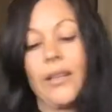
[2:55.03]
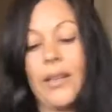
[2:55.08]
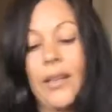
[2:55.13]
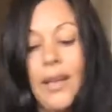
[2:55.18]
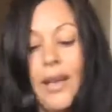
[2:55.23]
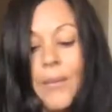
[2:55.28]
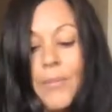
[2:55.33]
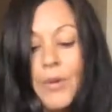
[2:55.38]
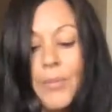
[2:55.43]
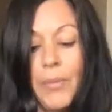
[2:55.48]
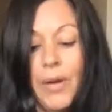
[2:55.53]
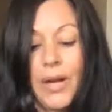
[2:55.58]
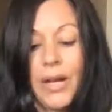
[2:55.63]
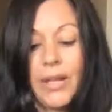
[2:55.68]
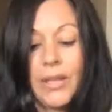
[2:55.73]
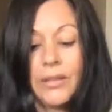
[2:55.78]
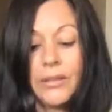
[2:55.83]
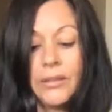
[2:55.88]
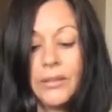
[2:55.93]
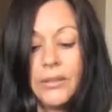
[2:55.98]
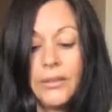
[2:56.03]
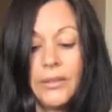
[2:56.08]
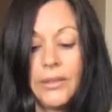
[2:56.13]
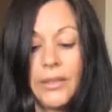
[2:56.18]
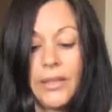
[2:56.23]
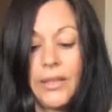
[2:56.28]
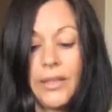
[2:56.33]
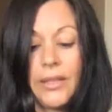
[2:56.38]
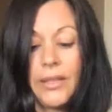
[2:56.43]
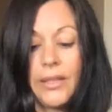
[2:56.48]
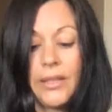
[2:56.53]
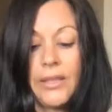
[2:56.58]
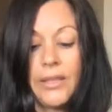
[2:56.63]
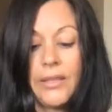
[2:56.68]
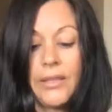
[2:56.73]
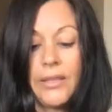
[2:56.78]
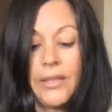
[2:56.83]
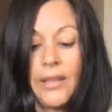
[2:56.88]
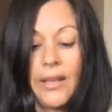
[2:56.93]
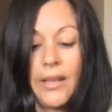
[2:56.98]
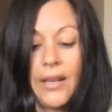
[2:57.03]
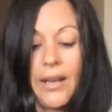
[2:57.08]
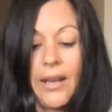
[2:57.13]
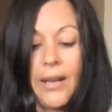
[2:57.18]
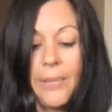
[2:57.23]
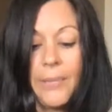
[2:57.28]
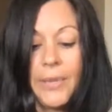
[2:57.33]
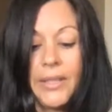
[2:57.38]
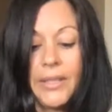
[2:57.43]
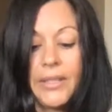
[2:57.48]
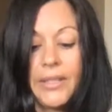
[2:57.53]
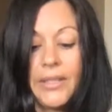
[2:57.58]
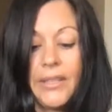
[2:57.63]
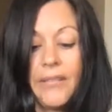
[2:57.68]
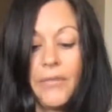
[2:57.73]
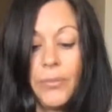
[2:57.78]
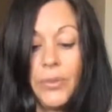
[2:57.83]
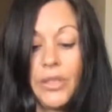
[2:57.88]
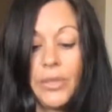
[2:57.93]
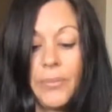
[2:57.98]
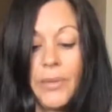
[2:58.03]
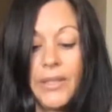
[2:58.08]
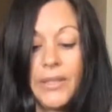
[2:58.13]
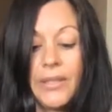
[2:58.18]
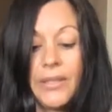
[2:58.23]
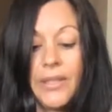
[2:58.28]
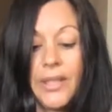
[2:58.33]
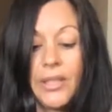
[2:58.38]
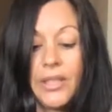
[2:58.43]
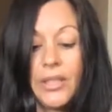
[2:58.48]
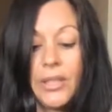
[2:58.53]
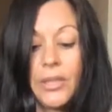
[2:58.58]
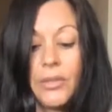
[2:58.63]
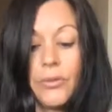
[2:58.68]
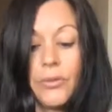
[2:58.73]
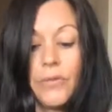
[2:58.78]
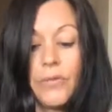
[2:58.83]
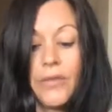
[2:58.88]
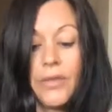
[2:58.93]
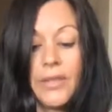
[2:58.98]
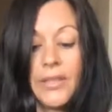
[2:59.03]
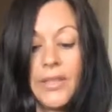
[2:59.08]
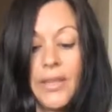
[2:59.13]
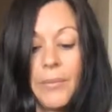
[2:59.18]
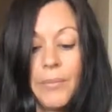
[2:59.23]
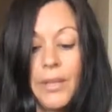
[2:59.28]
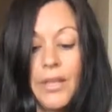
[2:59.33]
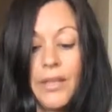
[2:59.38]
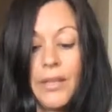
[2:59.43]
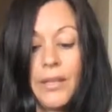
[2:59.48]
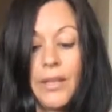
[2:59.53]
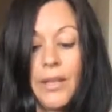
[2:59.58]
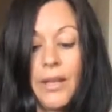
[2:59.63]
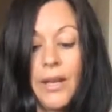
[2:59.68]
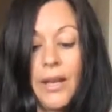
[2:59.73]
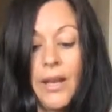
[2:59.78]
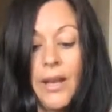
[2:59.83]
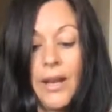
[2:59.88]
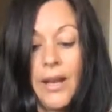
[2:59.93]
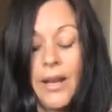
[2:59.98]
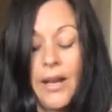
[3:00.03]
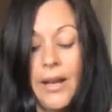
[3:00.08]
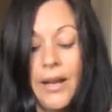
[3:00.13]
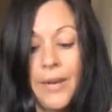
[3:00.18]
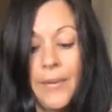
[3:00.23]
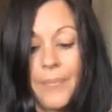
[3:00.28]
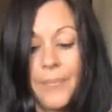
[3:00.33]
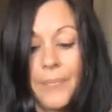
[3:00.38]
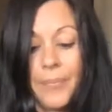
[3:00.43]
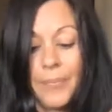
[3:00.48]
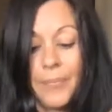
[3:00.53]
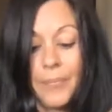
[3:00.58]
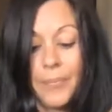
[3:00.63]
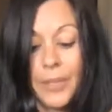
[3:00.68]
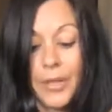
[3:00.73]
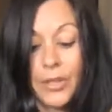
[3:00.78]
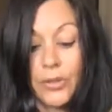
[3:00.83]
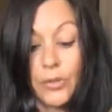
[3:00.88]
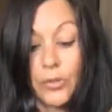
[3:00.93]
Chamomile is a carminative, which means it's actually good for the tummy, but it's